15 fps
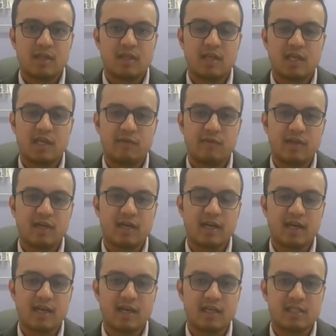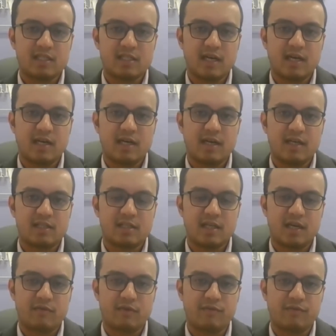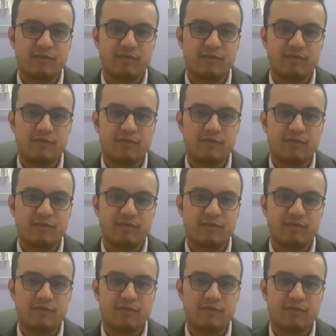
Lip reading: In evening, again, I start from